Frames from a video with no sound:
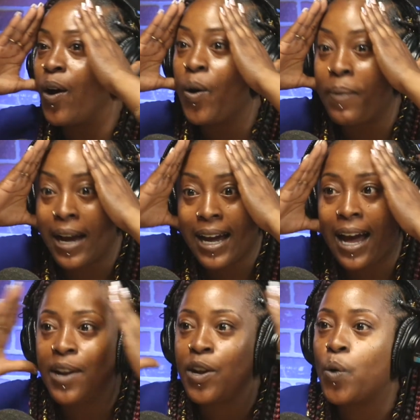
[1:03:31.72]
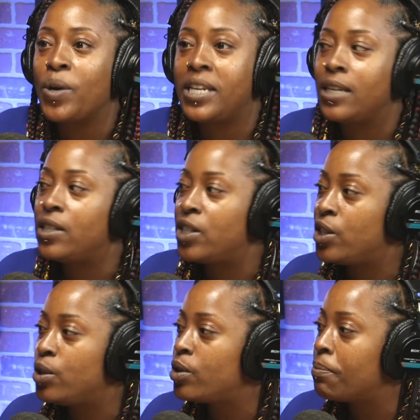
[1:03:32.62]
"Oh my God, no, we didn't just
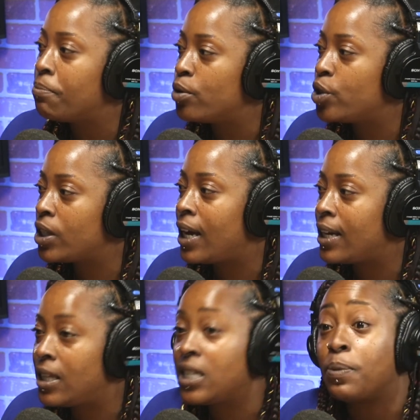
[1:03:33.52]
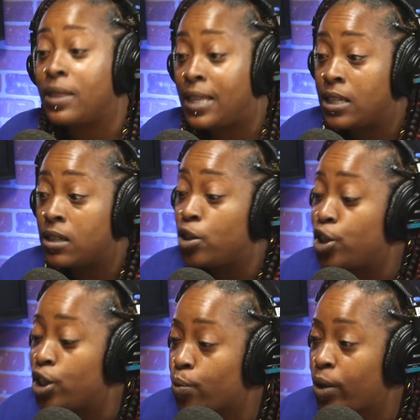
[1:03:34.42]
do some bullshit yeah. like this, but this is the
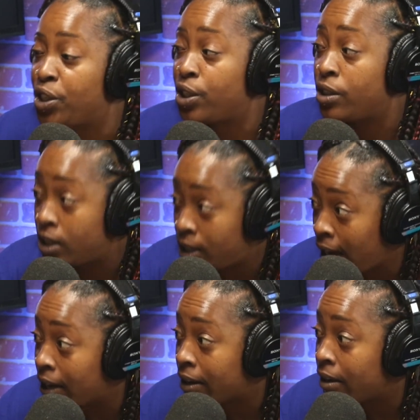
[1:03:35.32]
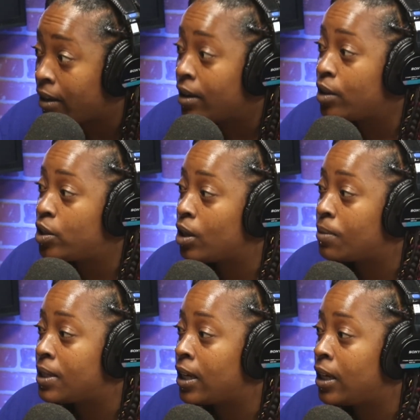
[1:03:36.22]
generation today." Yeah. You see what I'm
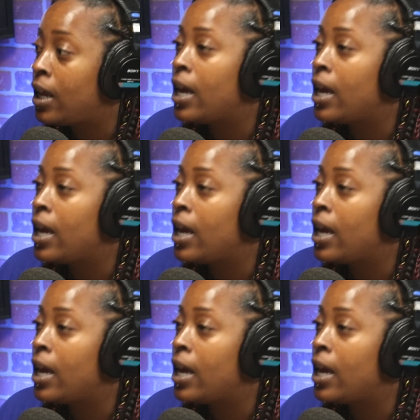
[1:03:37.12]
saying?